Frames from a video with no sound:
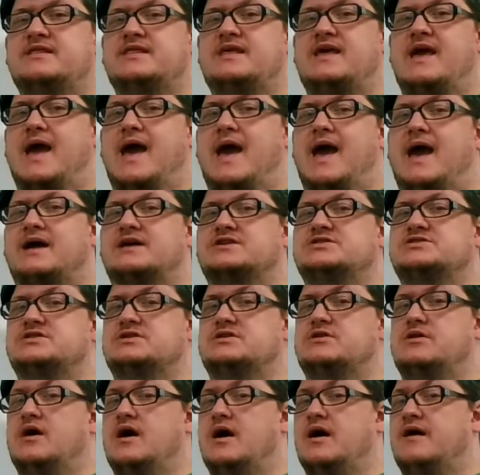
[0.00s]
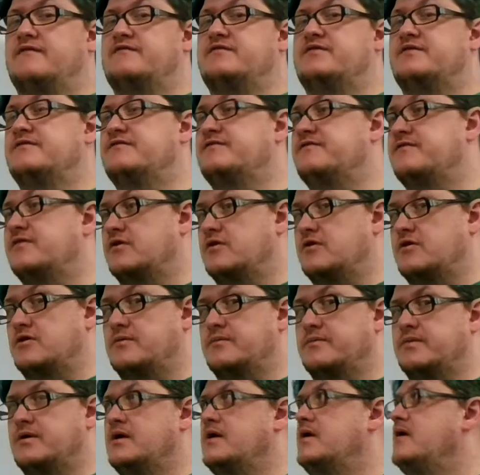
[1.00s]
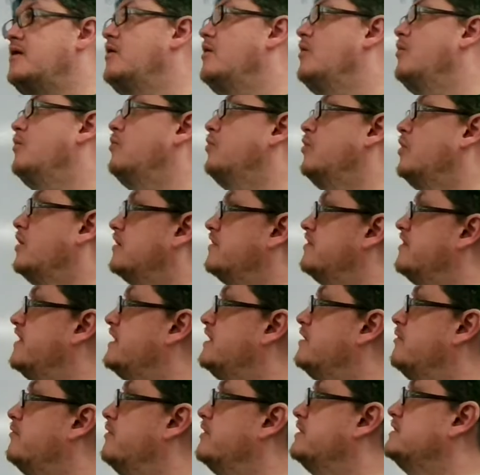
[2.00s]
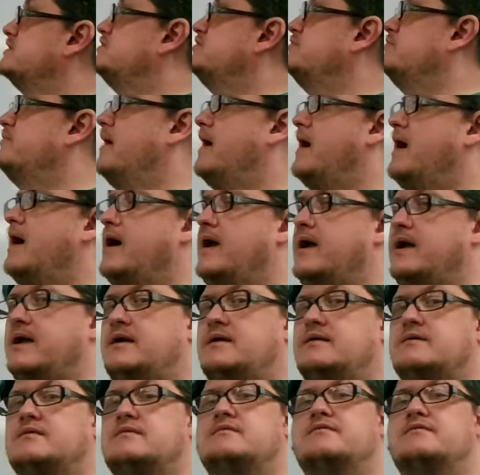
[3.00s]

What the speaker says: the action of the verb. What are they going to buy?